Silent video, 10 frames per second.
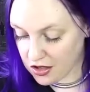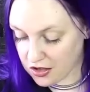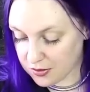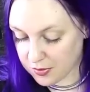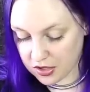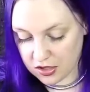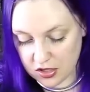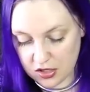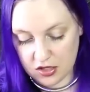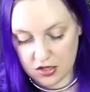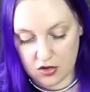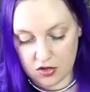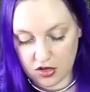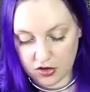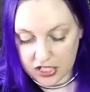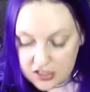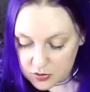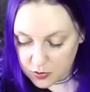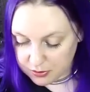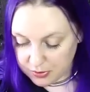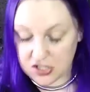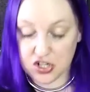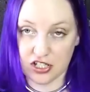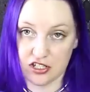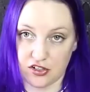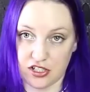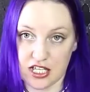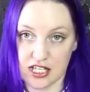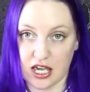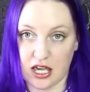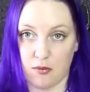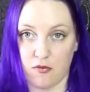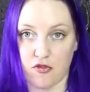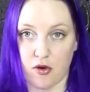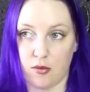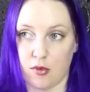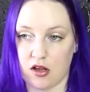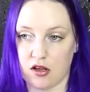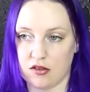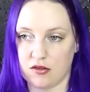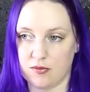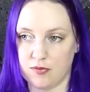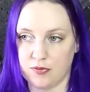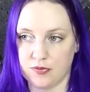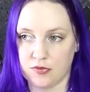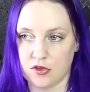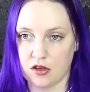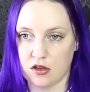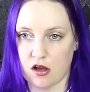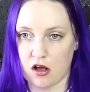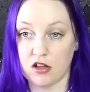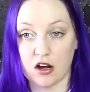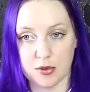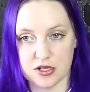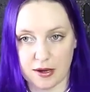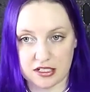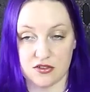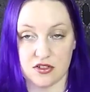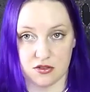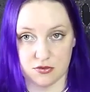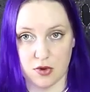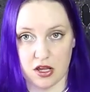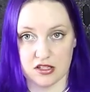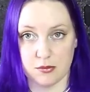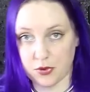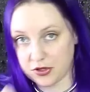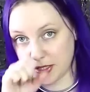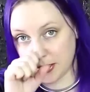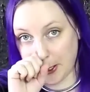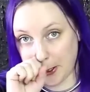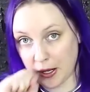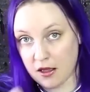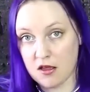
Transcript: Um, there is one major concern of this game from um, a lot of perspectives. It's, it's important to note.